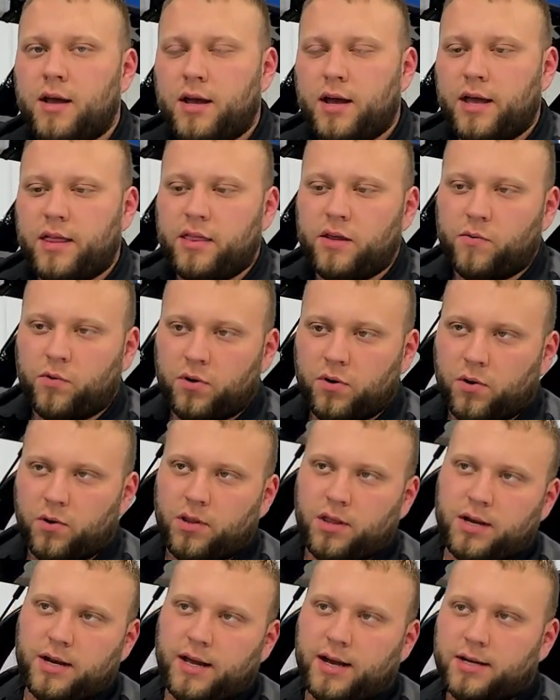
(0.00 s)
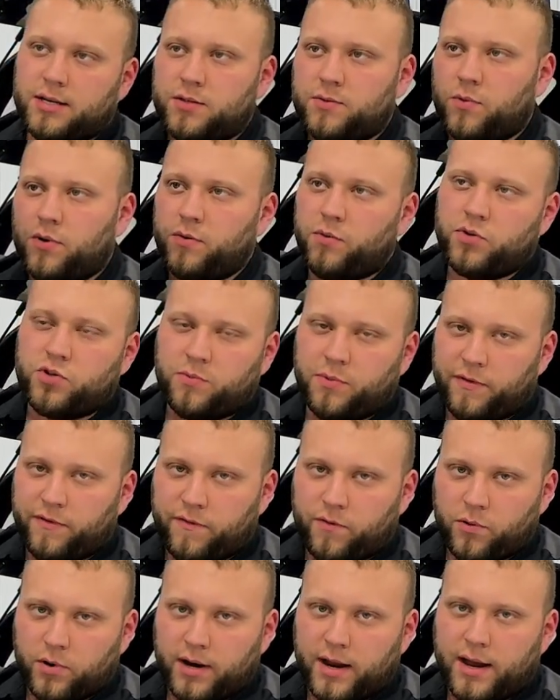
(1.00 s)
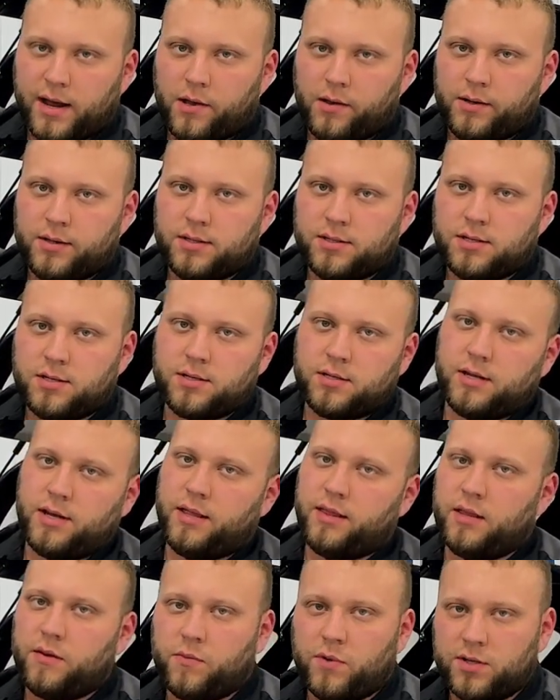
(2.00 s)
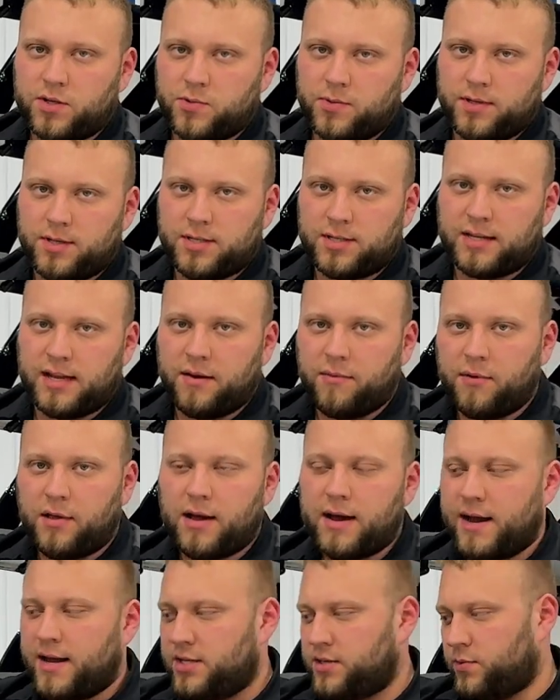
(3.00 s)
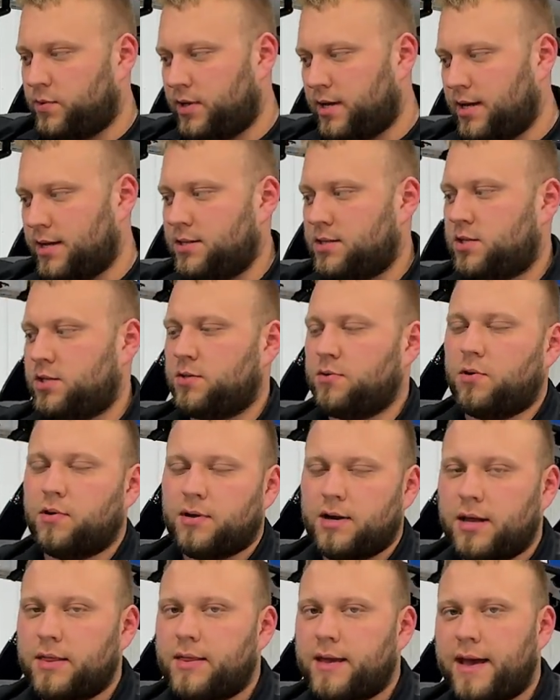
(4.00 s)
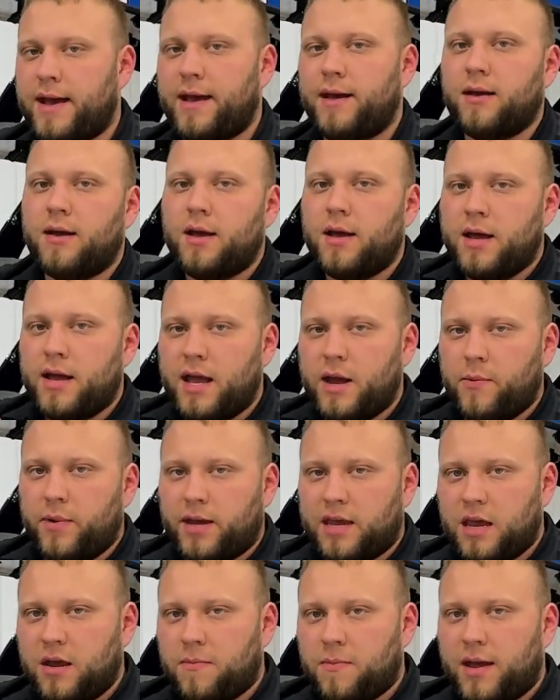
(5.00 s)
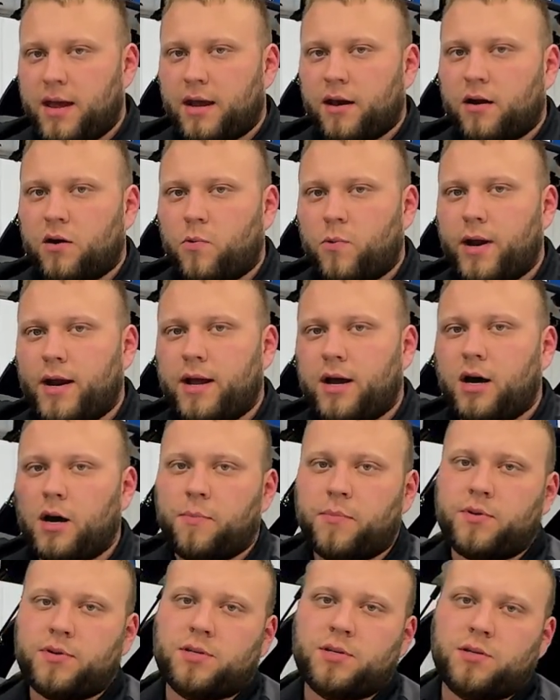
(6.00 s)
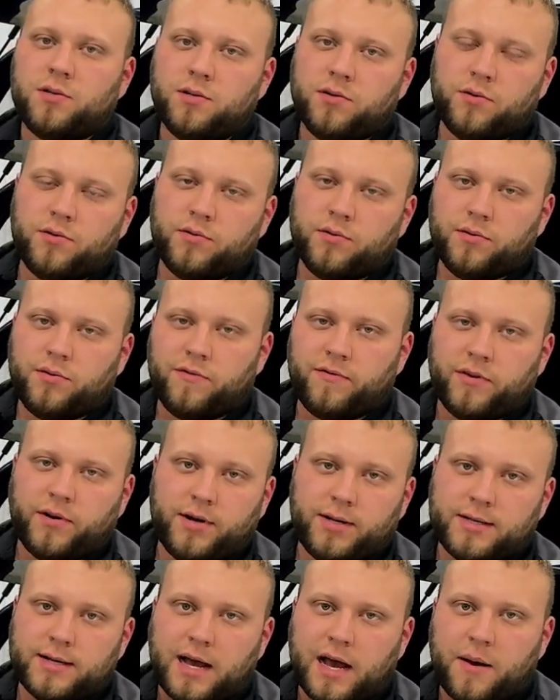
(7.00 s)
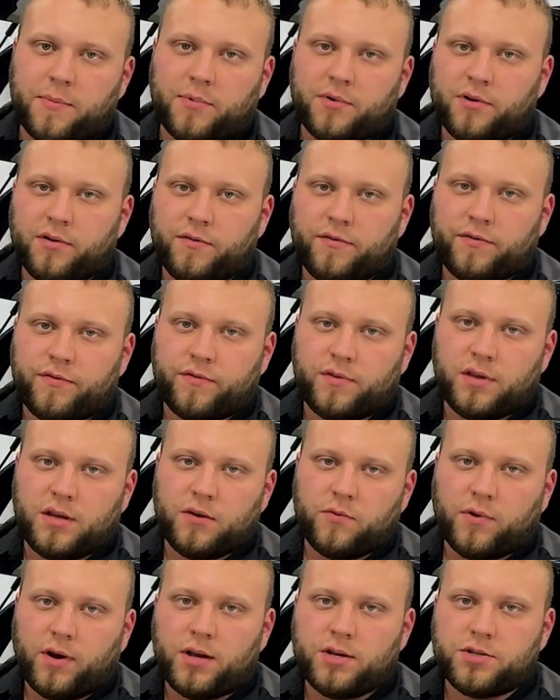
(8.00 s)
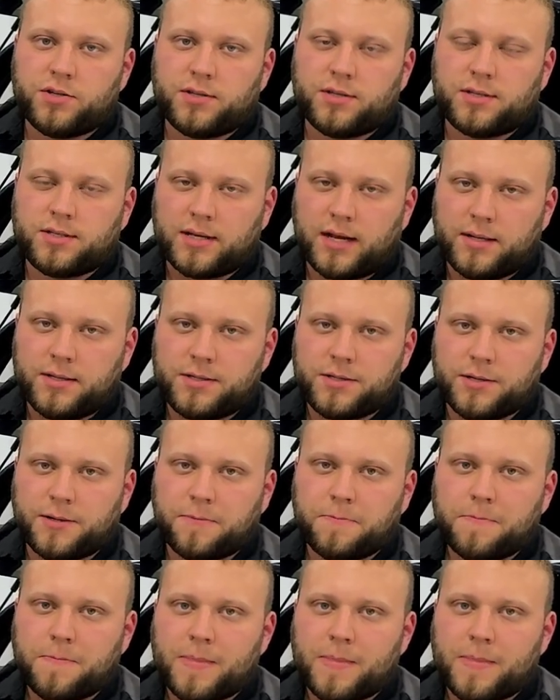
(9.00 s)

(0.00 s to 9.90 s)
And then we'll go to the next one, which will be 4 gallons. And then once we stabilize, we'll hit store on that. And we keep making our way up to the very top of the range of the sensor.